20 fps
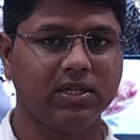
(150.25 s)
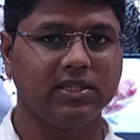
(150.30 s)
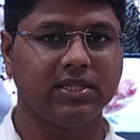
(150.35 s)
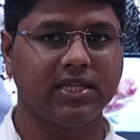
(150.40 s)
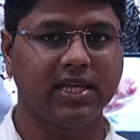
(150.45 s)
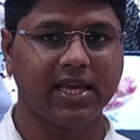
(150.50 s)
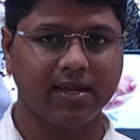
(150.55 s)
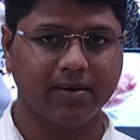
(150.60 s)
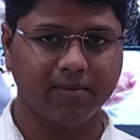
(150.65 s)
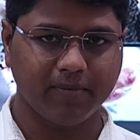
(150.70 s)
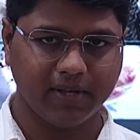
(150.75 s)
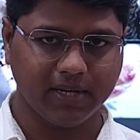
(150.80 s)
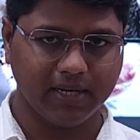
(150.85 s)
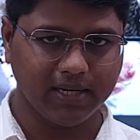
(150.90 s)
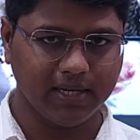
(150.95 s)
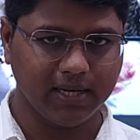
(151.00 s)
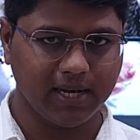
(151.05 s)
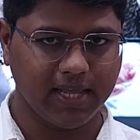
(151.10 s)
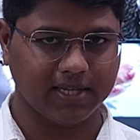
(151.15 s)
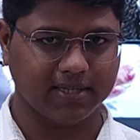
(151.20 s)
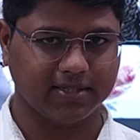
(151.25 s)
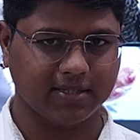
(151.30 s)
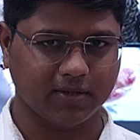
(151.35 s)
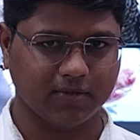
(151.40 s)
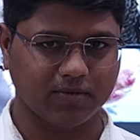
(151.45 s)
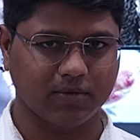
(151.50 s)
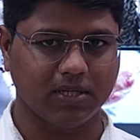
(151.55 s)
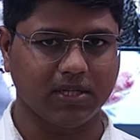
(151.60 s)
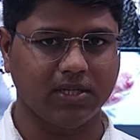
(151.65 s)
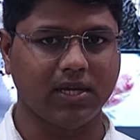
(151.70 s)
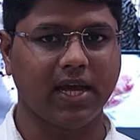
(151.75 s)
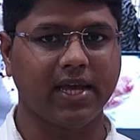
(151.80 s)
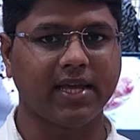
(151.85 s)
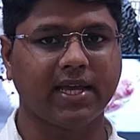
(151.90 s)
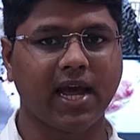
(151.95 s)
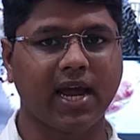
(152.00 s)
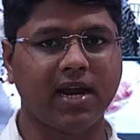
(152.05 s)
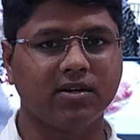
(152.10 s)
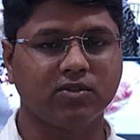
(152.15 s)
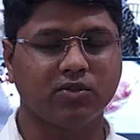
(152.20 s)
They are very less actually. I
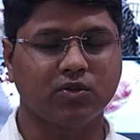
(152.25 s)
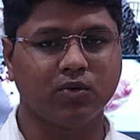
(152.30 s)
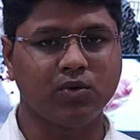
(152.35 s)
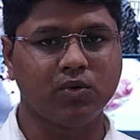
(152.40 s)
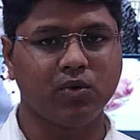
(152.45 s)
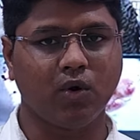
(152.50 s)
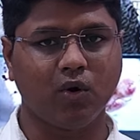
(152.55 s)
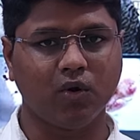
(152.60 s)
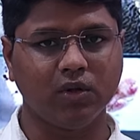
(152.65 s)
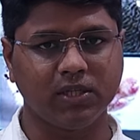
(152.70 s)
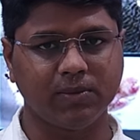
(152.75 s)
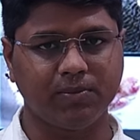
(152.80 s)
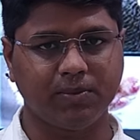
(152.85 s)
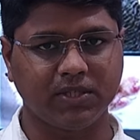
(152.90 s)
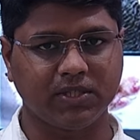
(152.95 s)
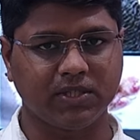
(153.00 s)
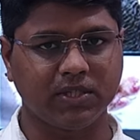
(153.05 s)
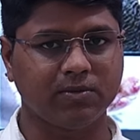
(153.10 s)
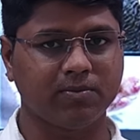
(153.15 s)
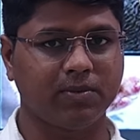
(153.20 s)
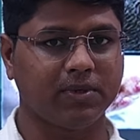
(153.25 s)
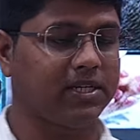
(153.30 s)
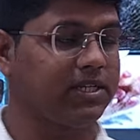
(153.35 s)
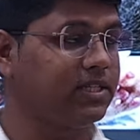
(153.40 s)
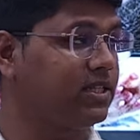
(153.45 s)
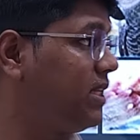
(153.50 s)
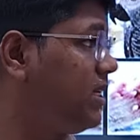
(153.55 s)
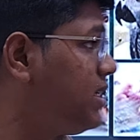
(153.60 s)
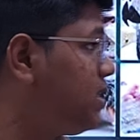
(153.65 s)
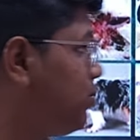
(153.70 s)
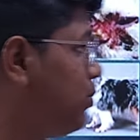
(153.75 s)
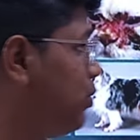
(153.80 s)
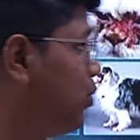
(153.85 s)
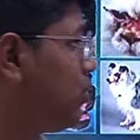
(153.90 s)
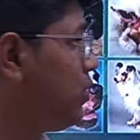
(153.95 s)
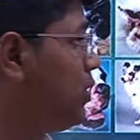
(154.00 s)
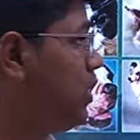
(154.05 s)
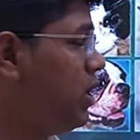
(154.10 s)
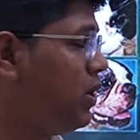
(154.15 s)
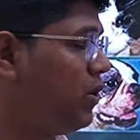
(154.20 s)
can't show you all the pictures, but in this
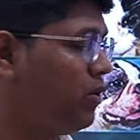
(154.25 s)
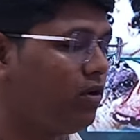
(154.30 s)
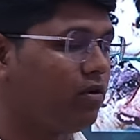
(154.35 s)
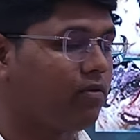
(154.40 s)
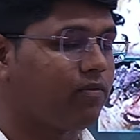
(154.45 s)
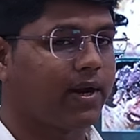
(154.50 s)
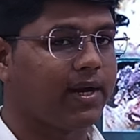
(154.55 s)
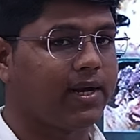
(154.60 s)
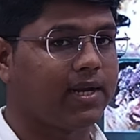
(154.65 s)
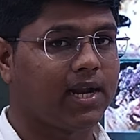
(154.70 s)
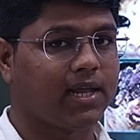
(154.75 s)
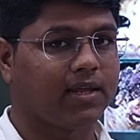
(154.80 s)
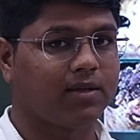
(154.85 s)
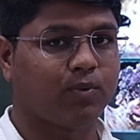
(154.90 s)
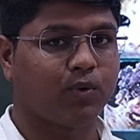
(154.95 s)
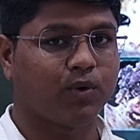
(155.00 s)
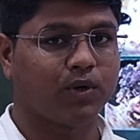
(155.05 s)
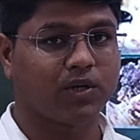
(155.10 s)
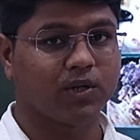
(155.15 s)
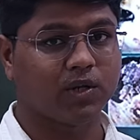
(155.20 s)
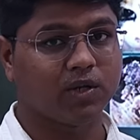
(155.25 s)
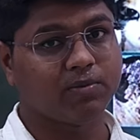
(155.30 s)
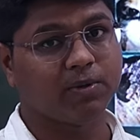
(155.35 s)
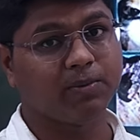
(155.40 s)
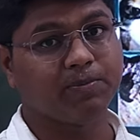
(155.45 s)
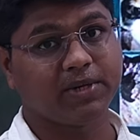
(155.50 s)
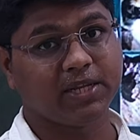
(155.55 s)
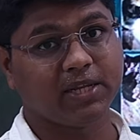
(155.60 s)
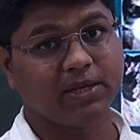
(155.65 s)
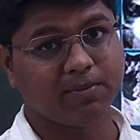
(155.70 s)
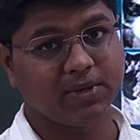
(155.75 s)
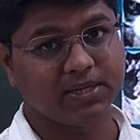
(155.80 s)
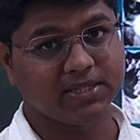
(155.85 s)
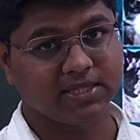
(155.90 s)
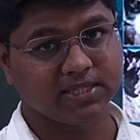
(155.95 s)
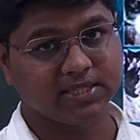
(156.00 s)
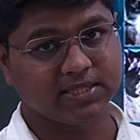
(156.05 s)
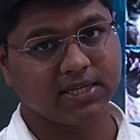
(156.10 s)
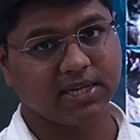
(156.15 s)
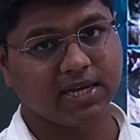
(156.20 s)
book you will find like 40 or 50
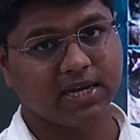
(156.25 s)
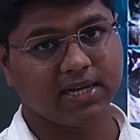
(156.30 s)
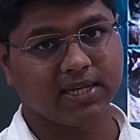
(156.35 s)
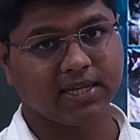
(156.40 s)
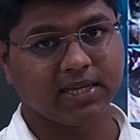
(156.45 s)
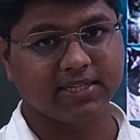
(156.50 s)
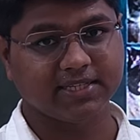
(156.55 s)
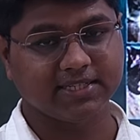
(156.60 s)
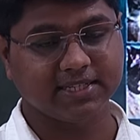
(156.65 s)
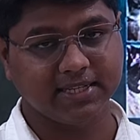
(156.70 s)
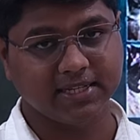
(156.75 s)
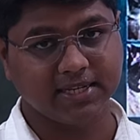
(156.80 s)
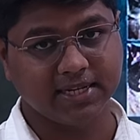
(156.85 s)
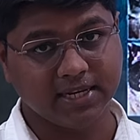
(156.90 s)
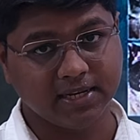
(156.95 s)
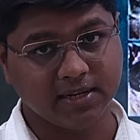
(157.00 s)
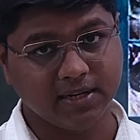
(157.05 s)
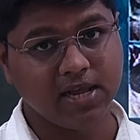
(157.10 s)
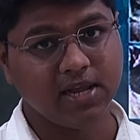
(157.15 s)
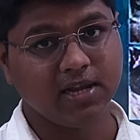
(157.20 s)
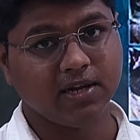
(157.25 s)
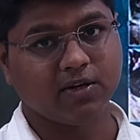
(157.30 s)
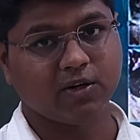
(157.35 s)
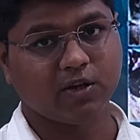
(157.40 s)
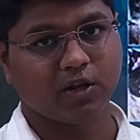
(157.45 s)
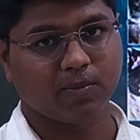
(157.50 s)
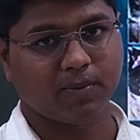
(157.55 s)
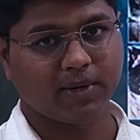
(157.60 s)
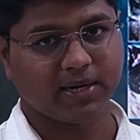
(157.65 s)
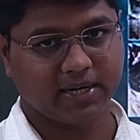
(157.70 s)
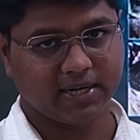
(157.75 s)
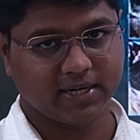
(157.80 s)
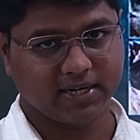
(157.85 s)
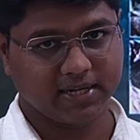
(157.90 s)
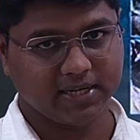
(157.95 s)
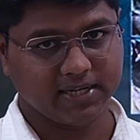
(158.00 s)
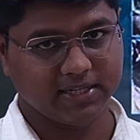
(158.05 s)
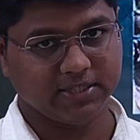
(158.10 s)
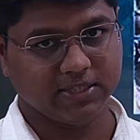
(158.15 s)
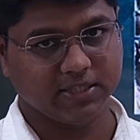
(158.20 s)
images regarding a single
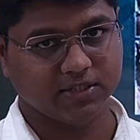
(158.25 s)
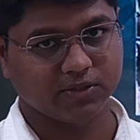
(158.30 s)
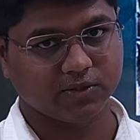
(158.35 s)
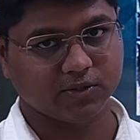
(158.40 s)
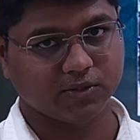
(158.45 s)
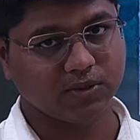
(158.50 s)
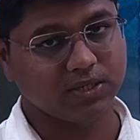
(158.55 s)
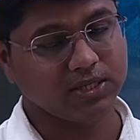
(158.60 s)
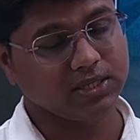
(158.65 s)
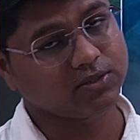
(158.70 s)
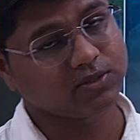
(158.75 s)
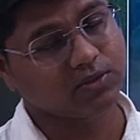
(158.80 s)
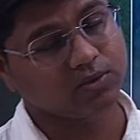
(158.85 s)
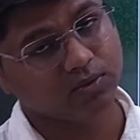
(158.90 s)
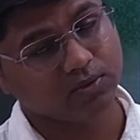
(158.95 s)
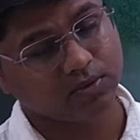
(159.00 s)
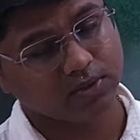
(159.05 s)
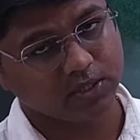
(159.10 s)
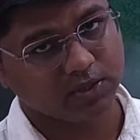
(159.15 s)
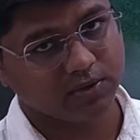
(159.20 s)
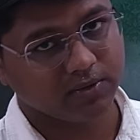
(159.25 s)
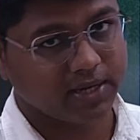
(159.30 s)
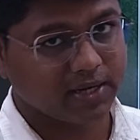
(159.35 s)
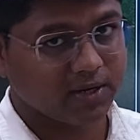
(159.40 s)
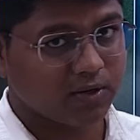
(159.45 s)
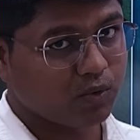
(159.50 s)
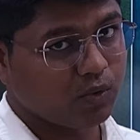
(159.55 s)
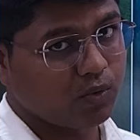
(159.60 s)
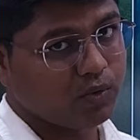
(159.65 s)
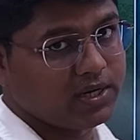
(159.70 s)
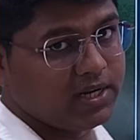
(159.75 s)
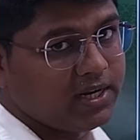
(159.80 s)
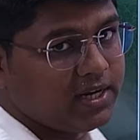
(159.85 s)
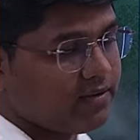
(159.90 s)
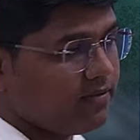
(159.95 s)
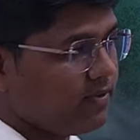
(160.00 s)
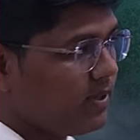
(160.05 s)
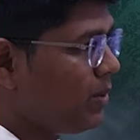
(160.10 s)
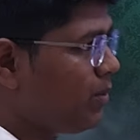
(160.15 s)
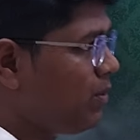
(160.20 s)
dermatitic lesions. Okay, so you can
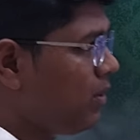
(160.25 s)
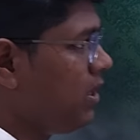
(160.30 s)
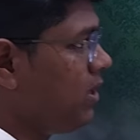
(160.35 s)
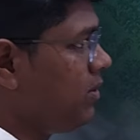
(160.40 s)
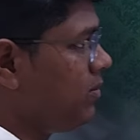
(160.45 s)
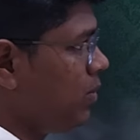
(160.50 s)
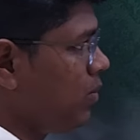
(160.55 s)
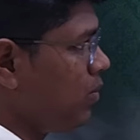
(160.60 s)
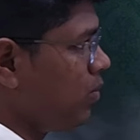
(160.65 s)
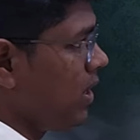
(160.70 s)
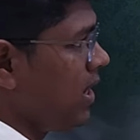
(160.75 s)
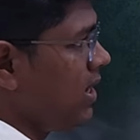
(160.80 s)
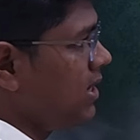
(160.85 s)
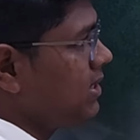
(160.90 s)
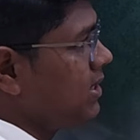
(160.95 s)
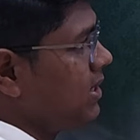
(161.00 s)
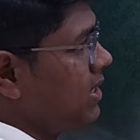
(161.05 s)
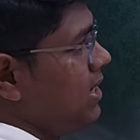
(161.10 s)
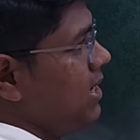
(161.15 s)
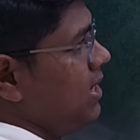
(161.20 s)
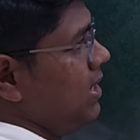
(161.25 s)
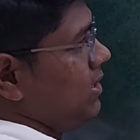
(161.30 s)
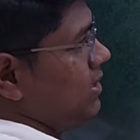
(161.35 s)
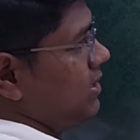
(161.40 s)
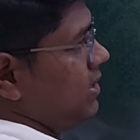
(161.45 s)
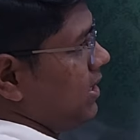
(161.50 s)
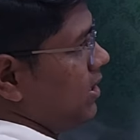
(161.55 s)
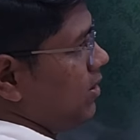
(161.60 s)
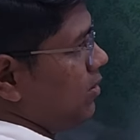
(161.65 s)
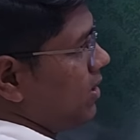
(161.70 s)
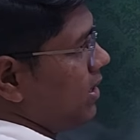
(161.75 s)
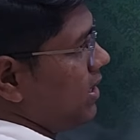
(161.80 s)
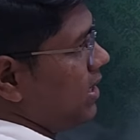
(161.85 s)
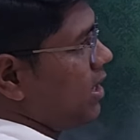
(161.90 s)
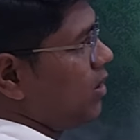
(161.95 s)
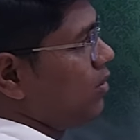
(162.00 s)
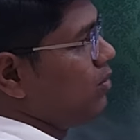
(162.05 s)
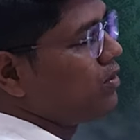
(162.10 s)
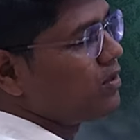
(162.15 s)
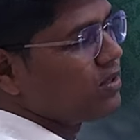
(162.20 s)
correlate very well. If you want, then you can
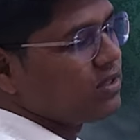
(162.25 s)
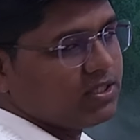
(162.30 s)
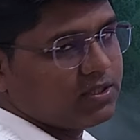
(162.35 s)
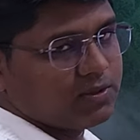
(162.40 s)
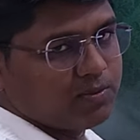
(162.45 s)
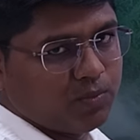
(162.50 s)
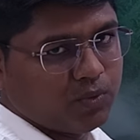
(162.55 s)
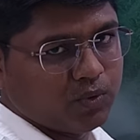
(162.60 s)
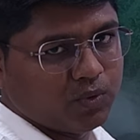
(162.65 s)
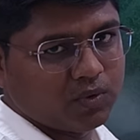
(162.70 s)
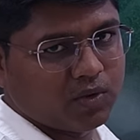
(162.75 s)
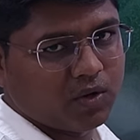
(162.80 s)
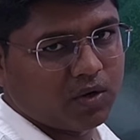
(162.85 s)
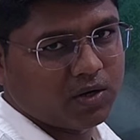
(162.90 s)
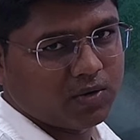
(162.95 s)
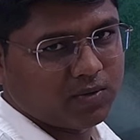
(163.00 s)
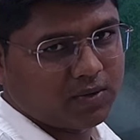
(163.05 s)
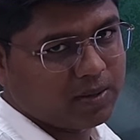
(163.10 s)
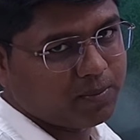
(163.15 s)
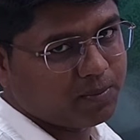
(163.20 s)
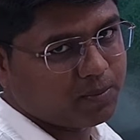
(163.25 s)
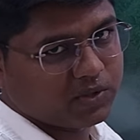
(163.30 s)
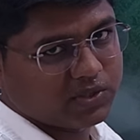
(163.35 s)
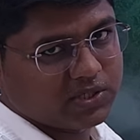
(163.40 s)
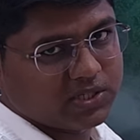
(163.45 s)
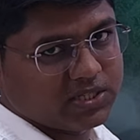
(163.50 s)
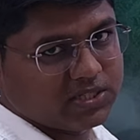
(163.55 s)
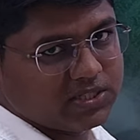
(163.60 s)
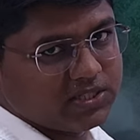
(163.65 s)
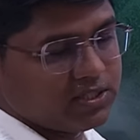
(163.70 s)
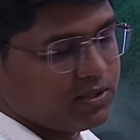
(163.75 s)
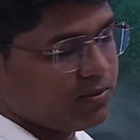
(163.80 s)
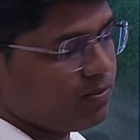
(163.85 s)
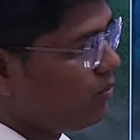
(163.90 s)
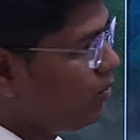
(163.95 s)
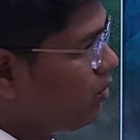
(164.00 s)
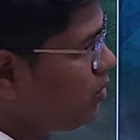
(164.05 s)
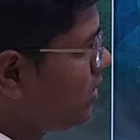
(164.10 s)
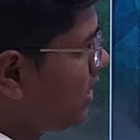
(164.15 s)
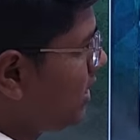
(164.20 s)
download this book or you can purchase this
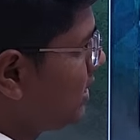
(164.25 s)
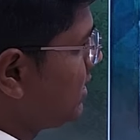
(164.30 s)
book.